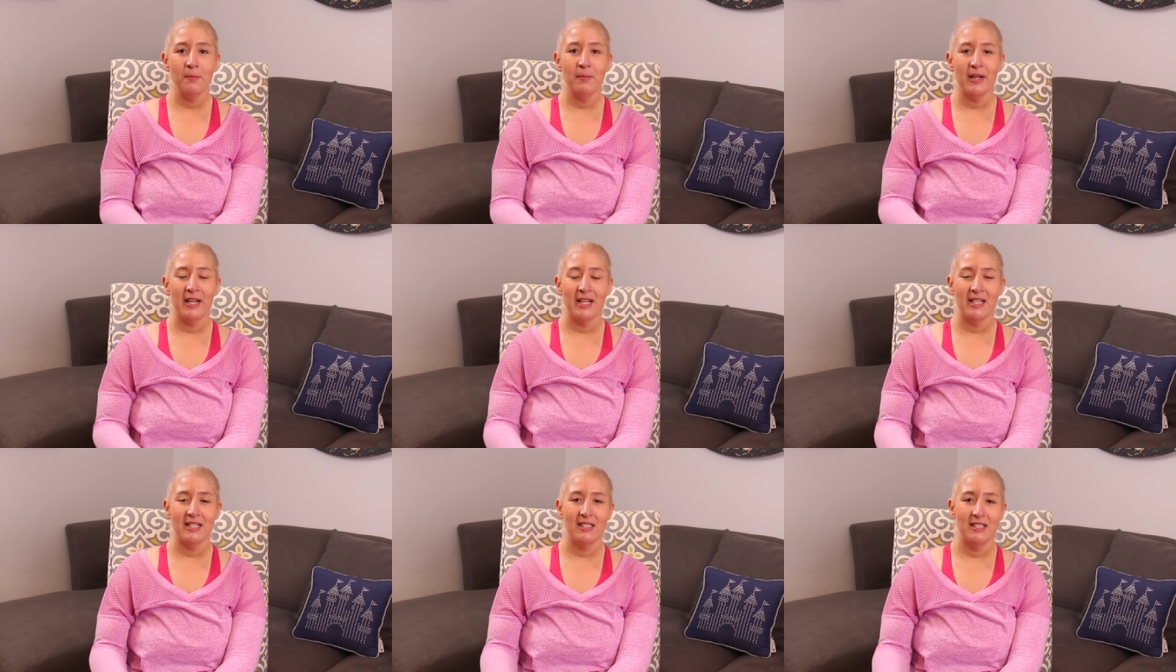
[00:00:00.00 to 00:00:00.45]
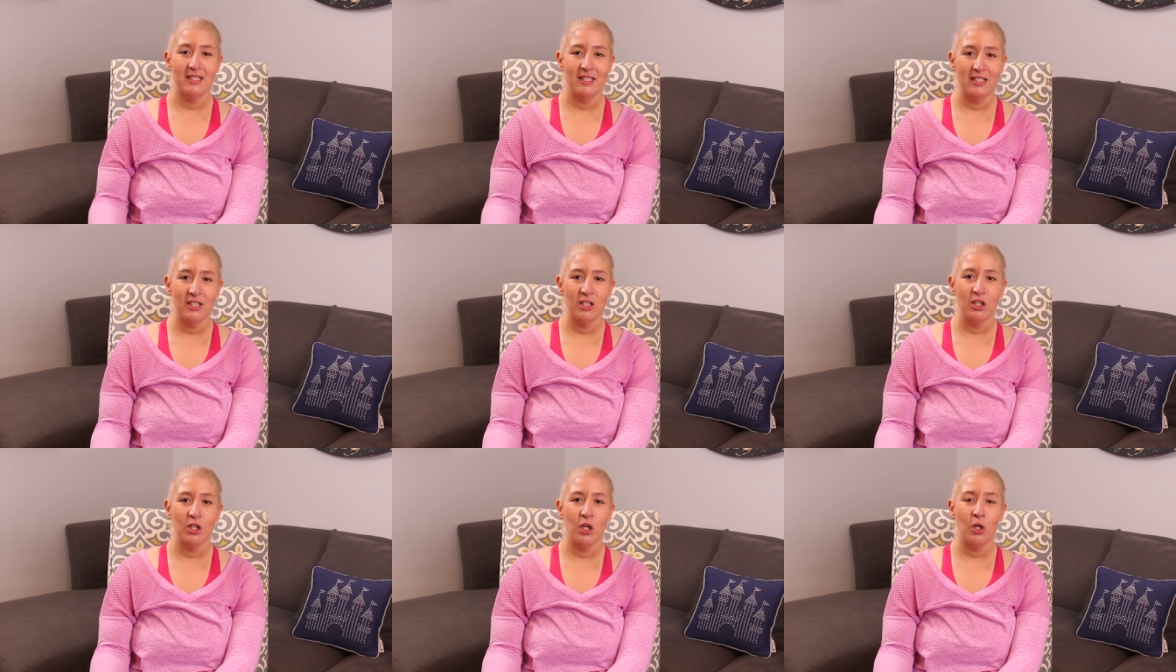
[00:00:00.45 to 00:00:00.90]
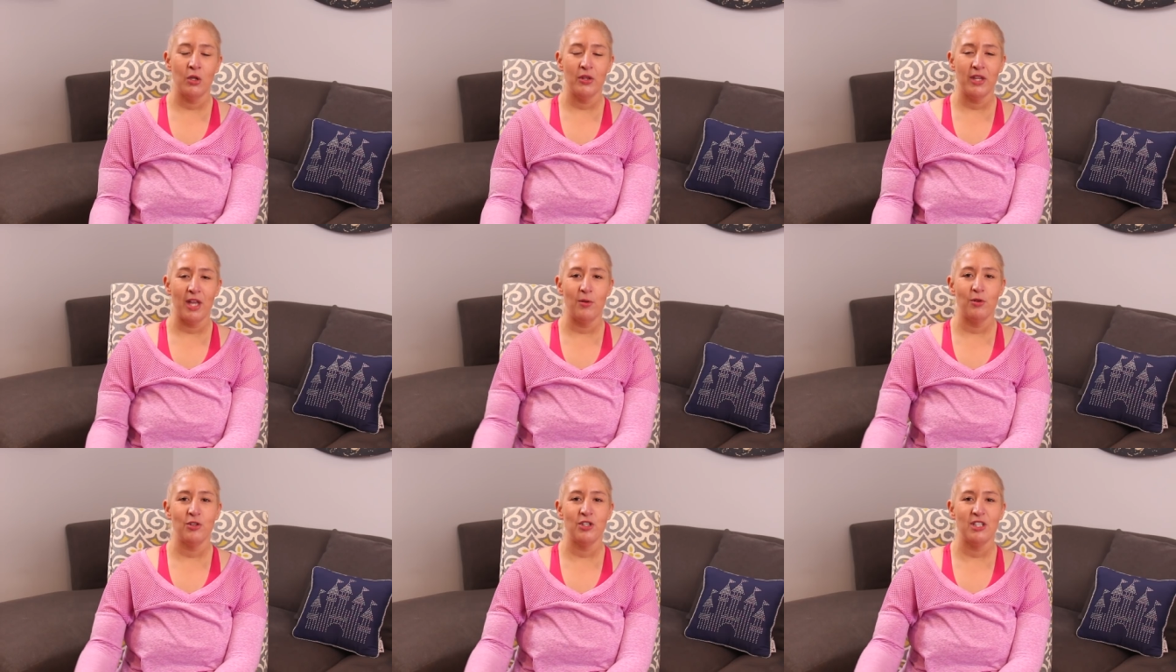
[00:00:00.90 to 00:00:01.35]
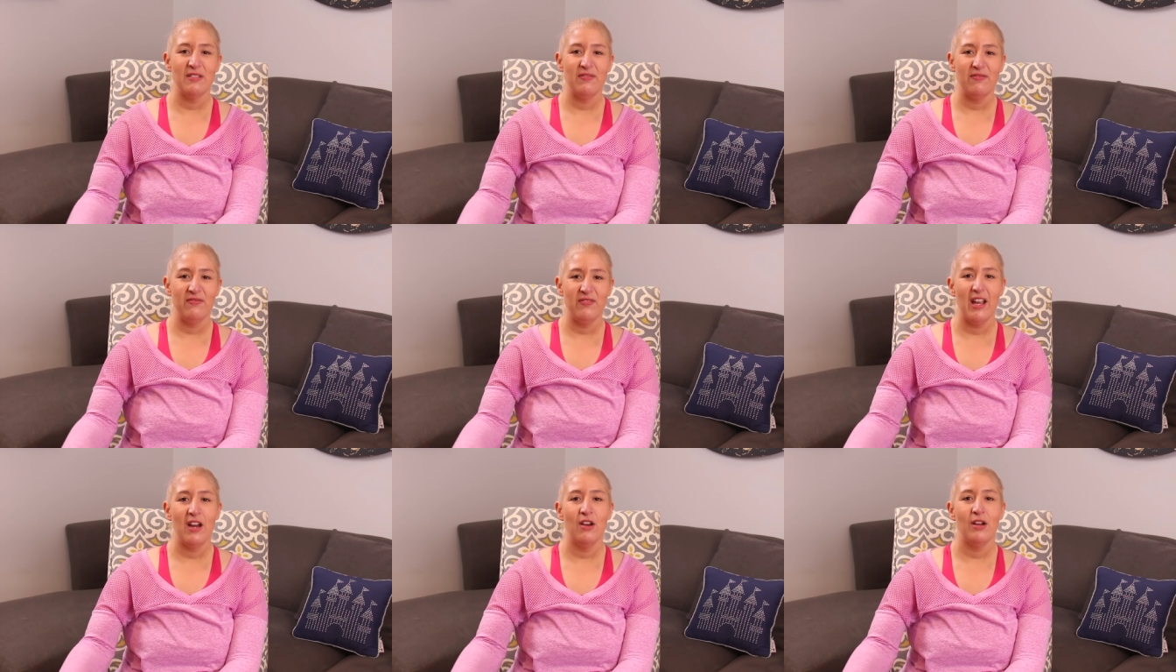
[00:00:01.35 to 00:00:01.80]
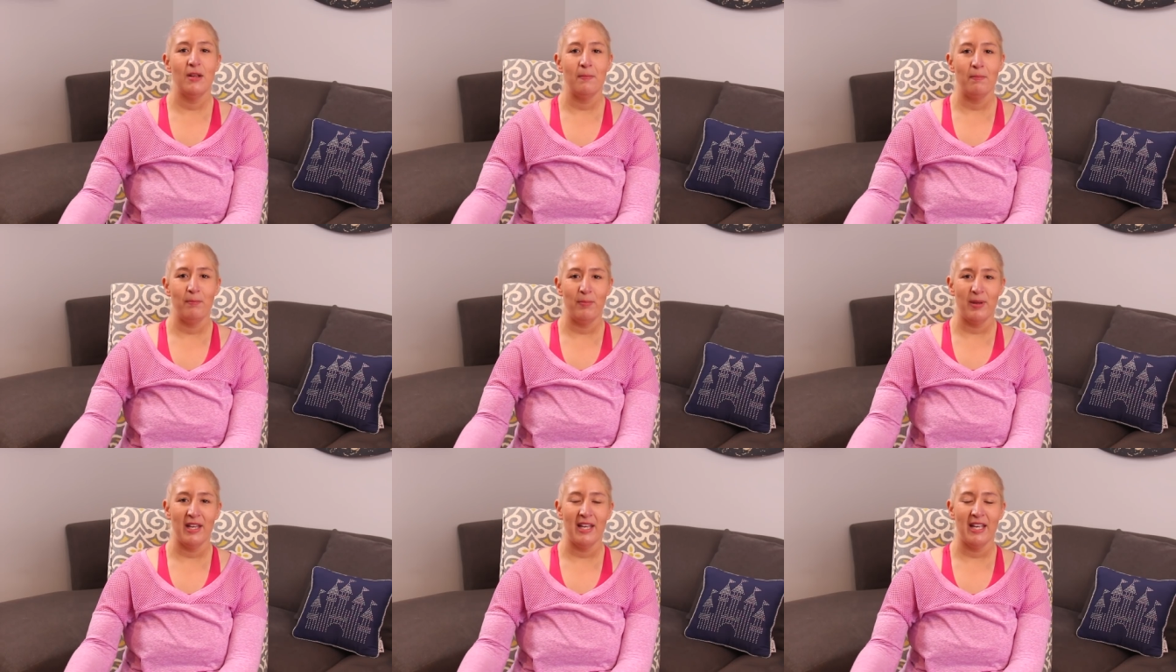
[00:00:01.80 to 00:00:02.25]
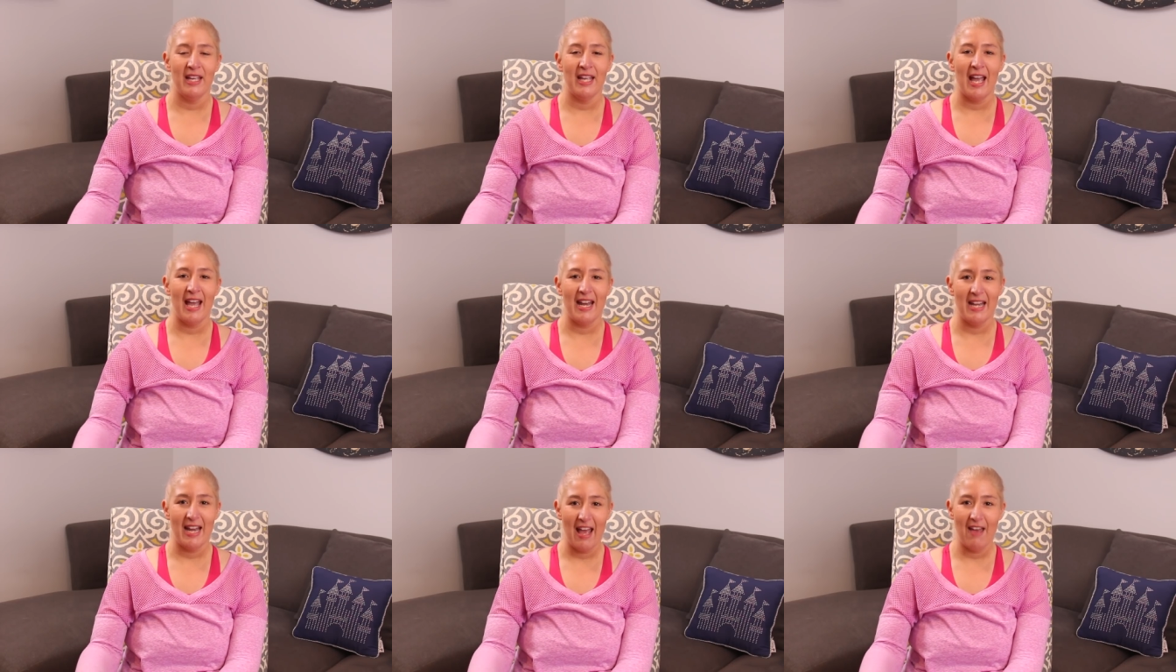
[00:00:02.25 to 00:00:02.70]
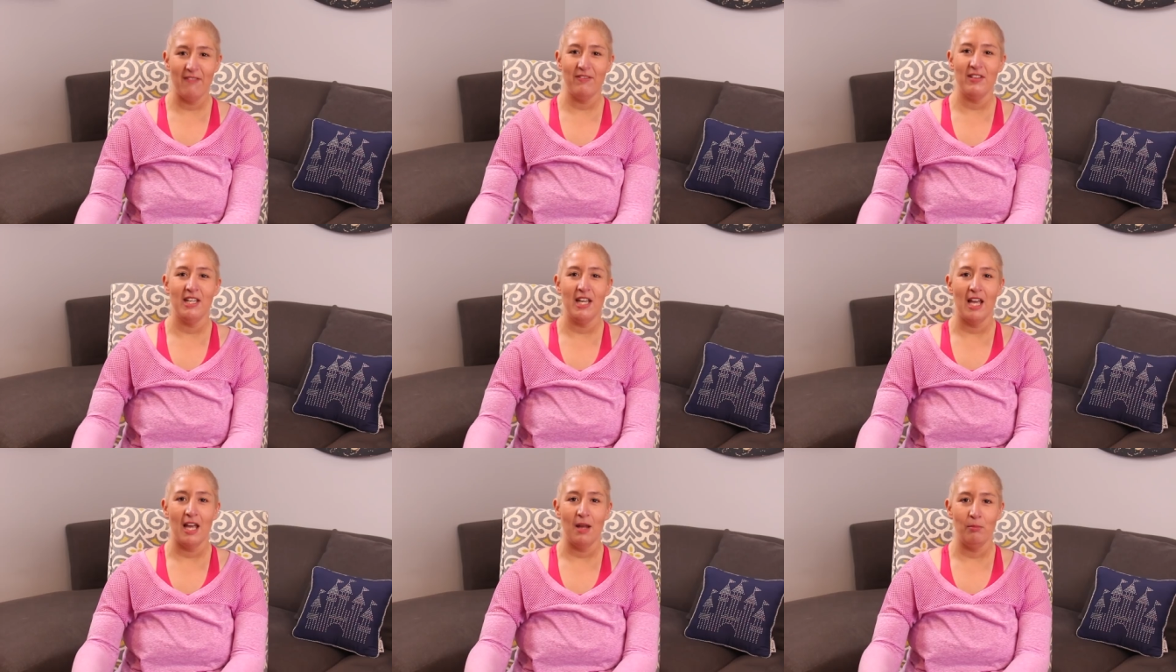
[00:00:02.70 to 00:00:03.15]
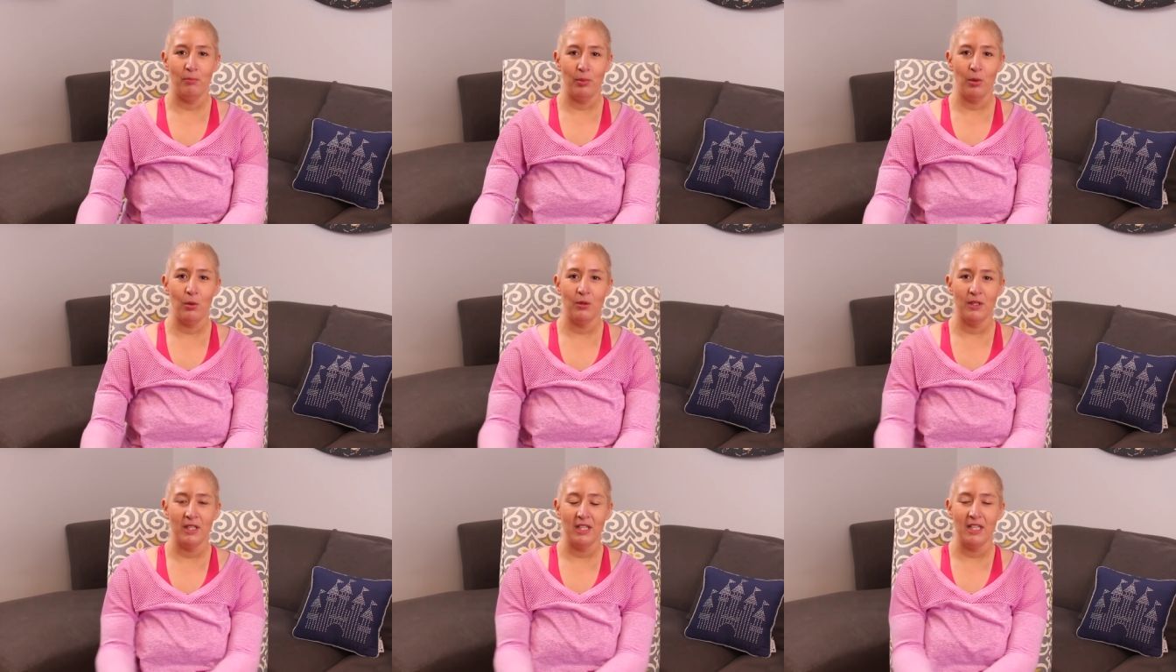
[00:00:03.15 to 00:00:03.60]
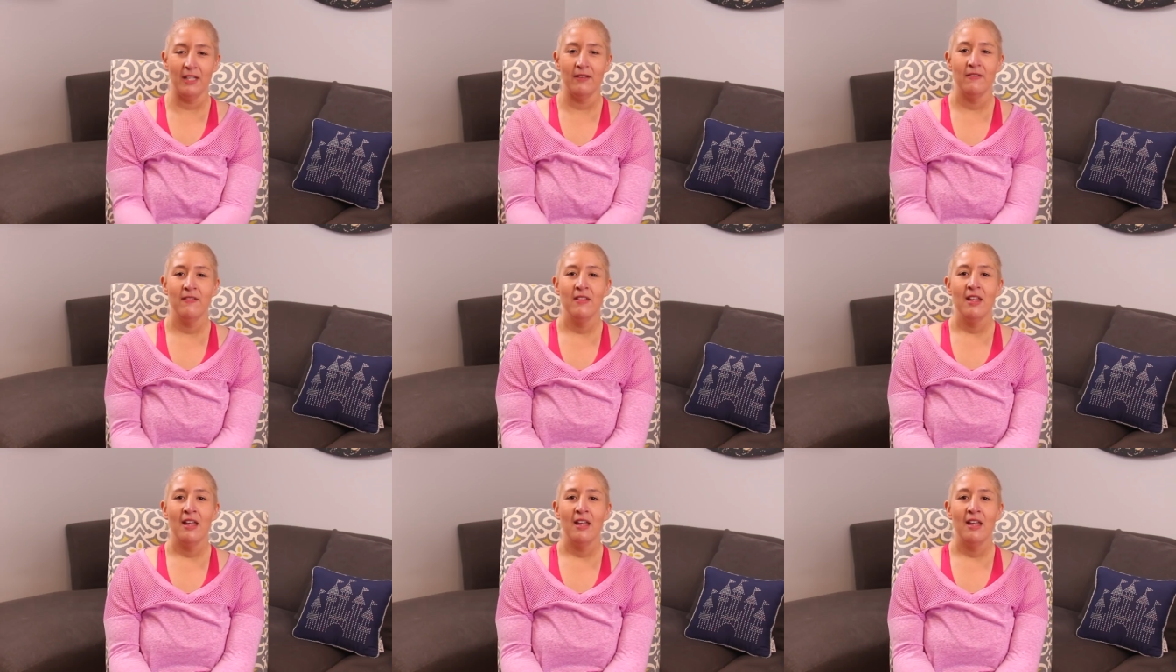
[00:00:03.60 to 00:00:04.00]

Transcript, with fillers: but it's still, they were just very big and heavy and bulky.